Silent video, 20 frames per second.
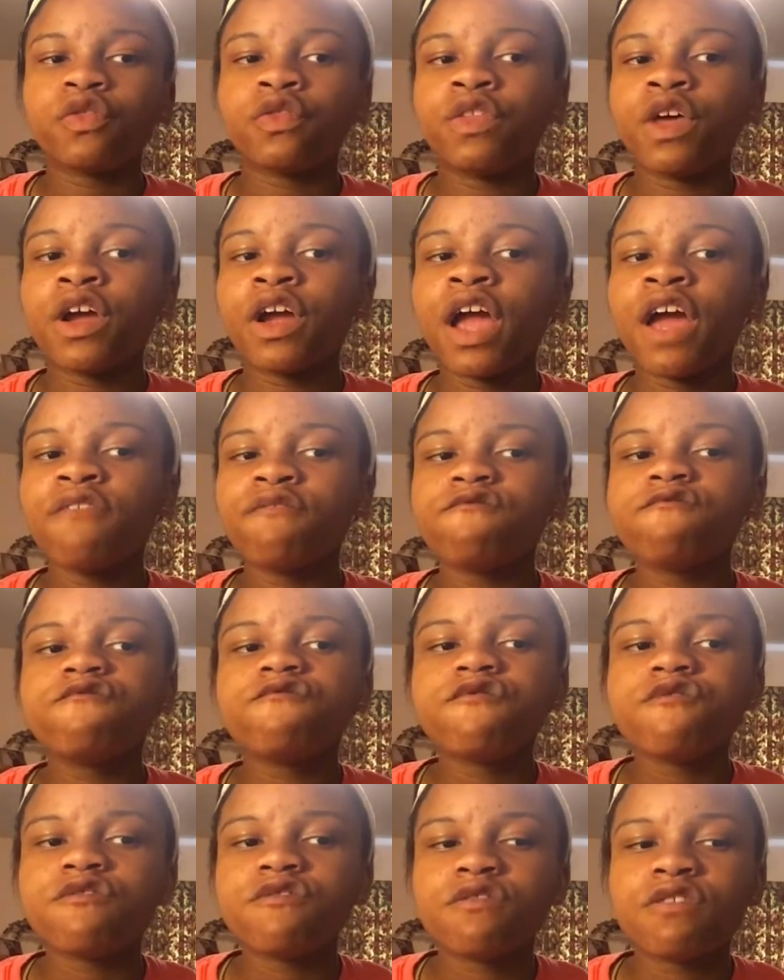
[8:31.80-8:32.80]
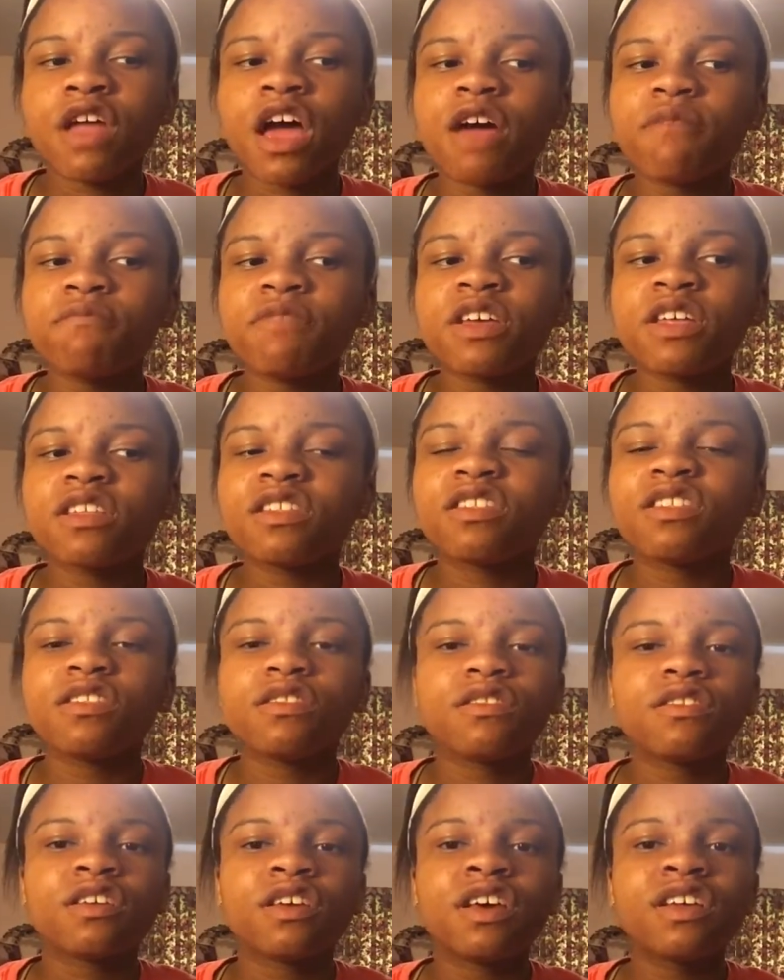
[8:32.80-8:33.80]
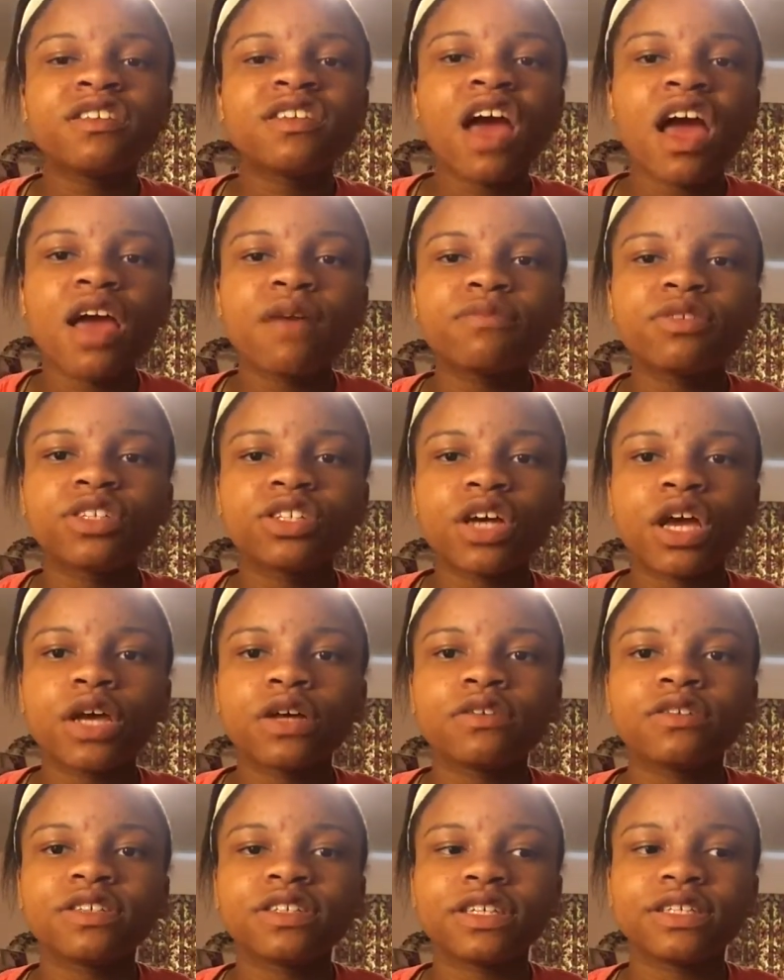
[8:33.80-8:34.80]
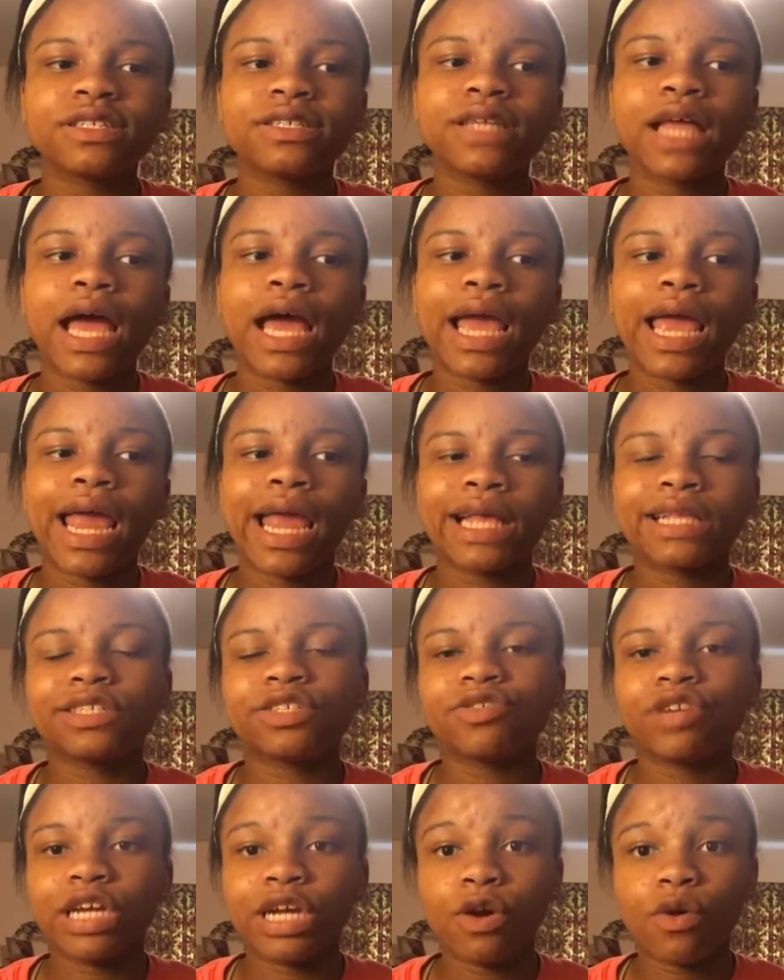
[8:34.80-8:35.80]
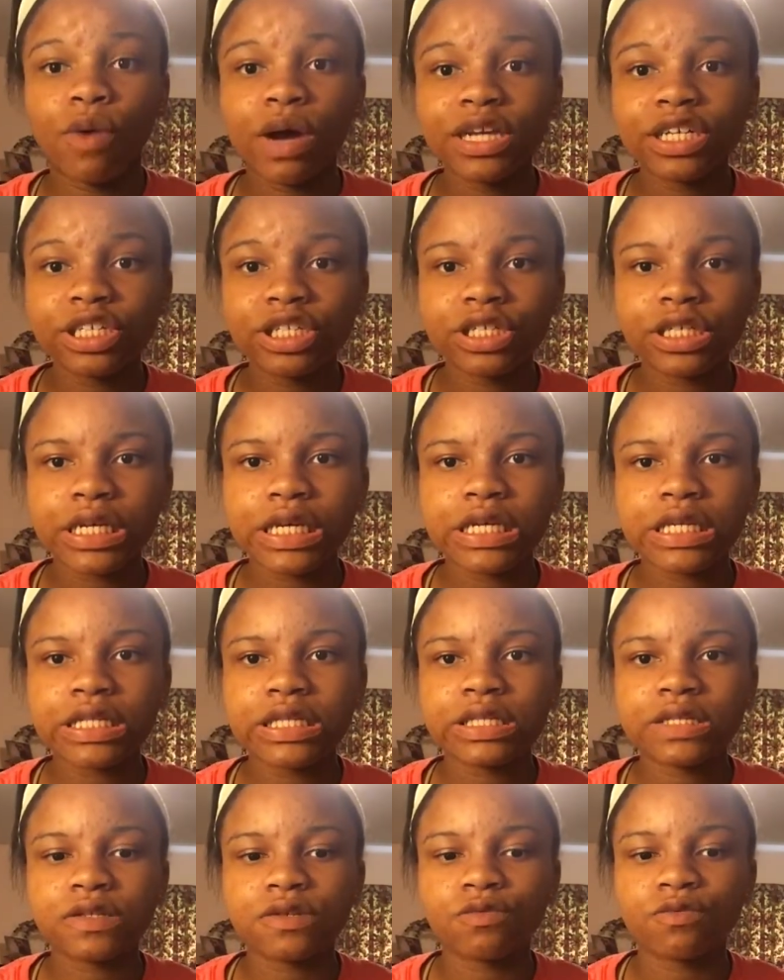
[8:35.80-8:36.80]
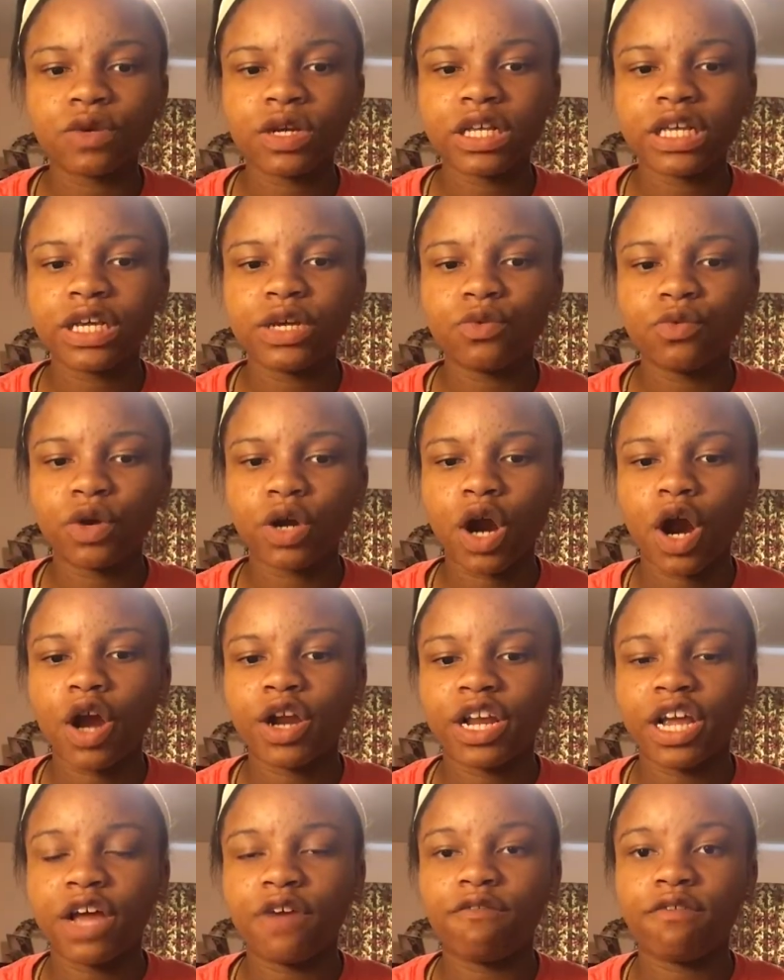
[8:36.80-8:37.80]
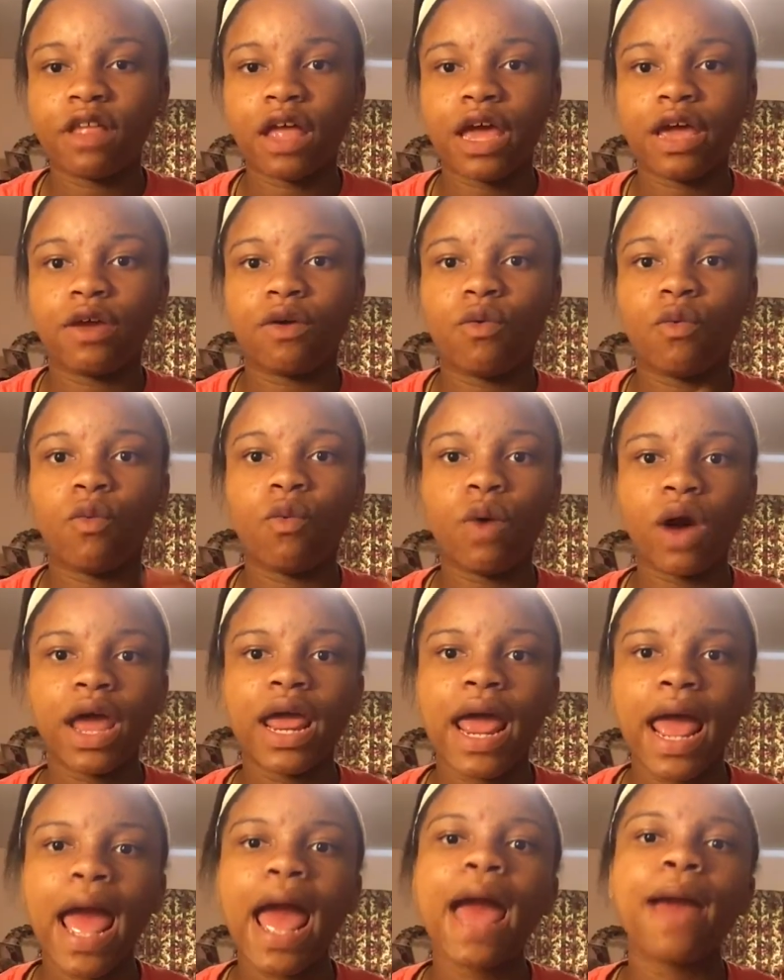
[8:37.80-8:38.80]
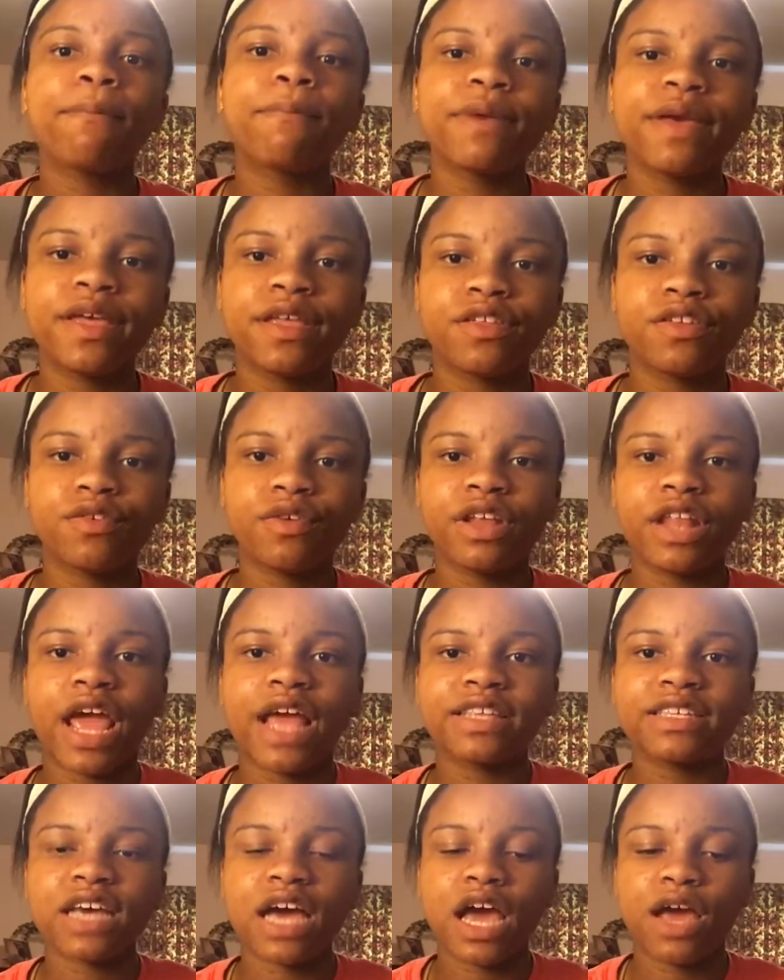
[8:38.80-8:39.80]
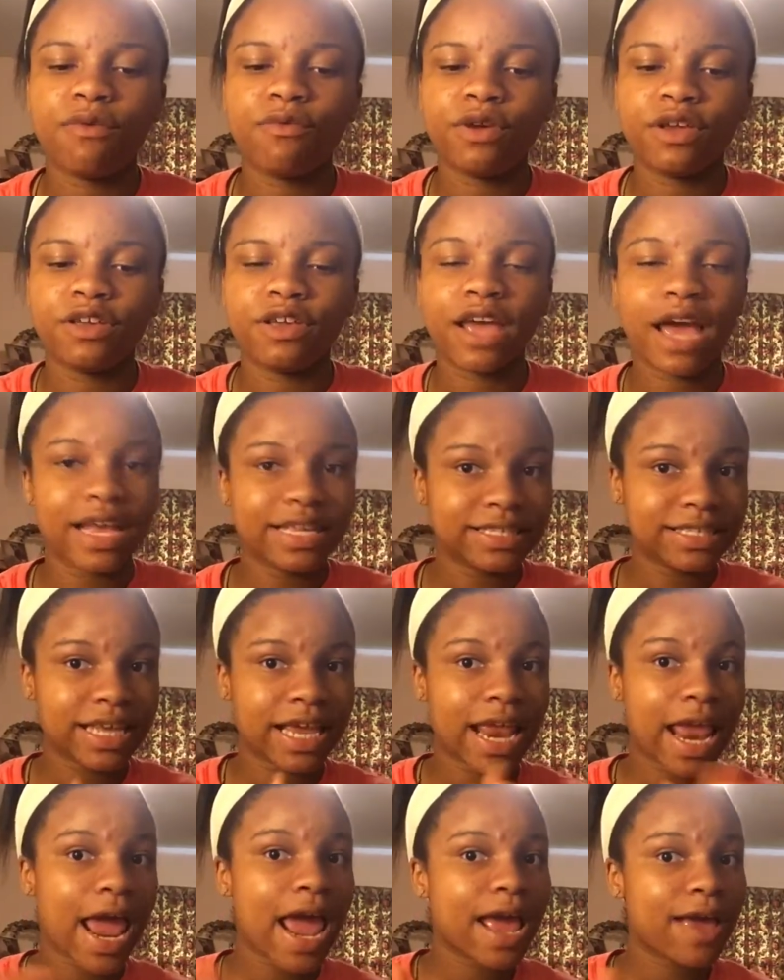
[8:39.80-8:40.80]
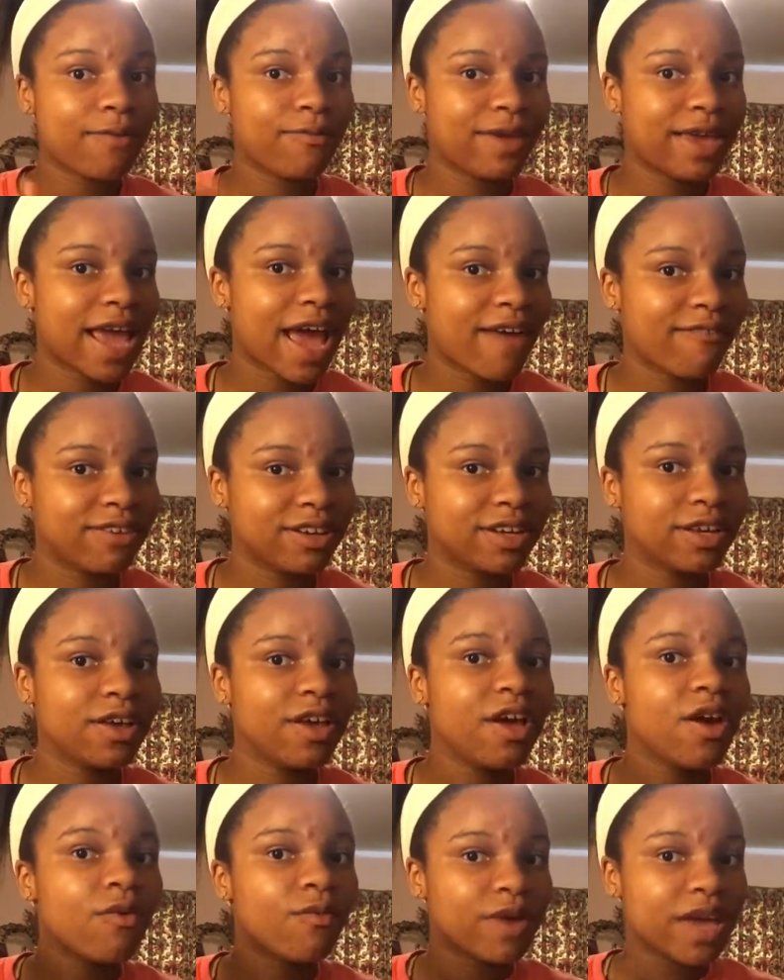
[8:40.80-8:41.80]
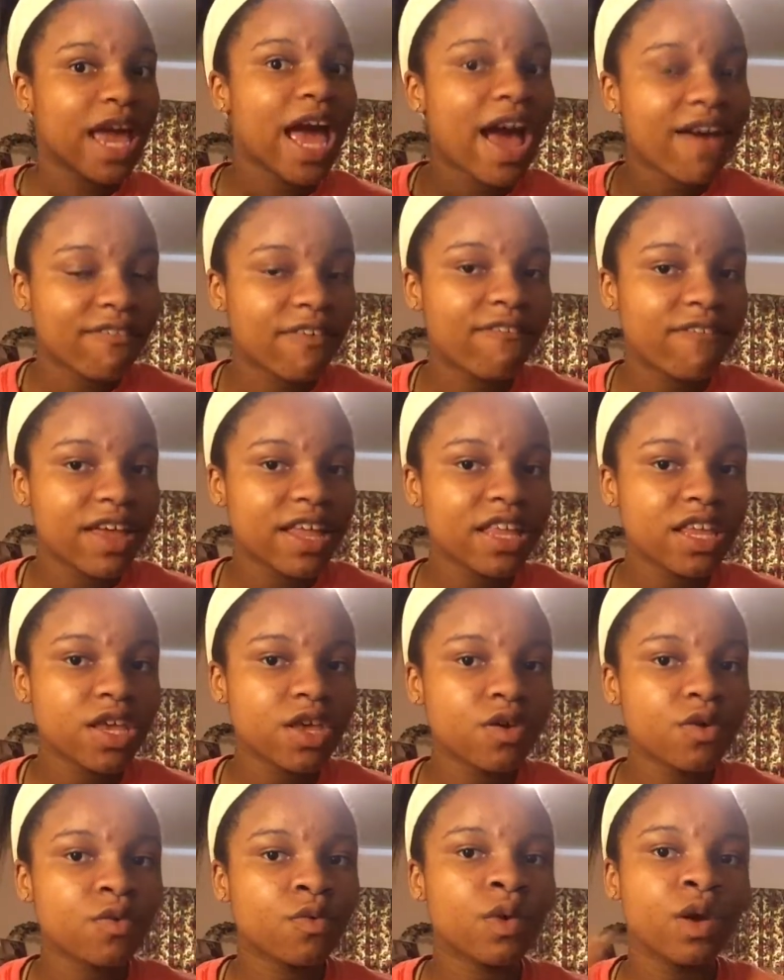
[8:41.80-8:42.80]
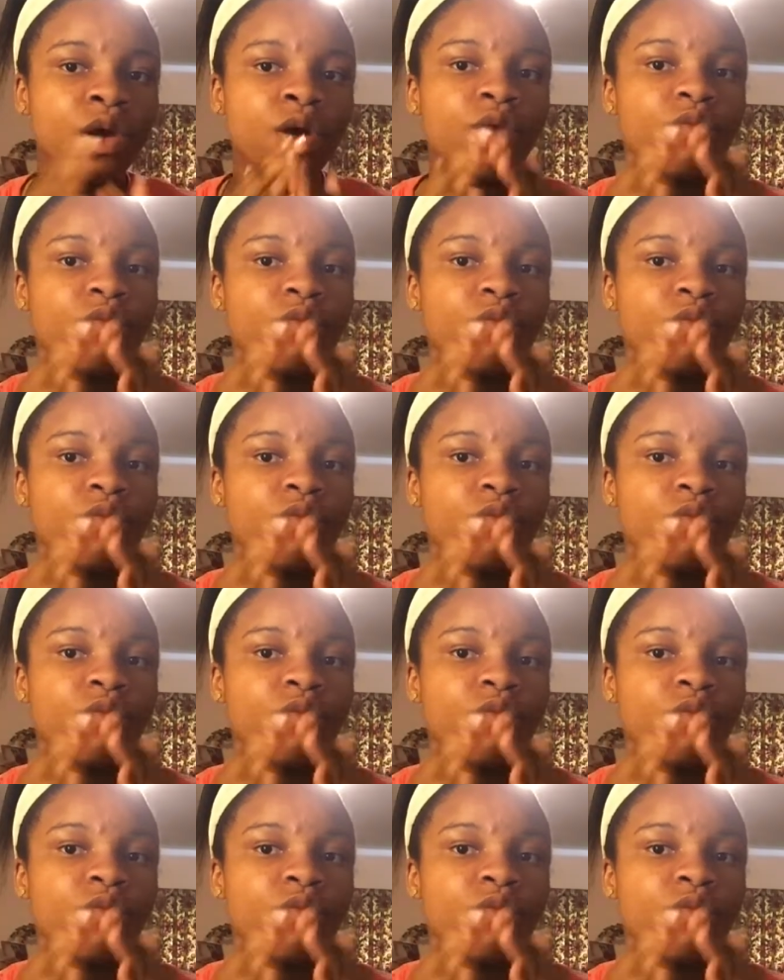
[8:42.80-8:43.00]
There have not been, Good Time Shows is not answering questions really regarding of like what happened during that time where you guys said, hey, we have a venue,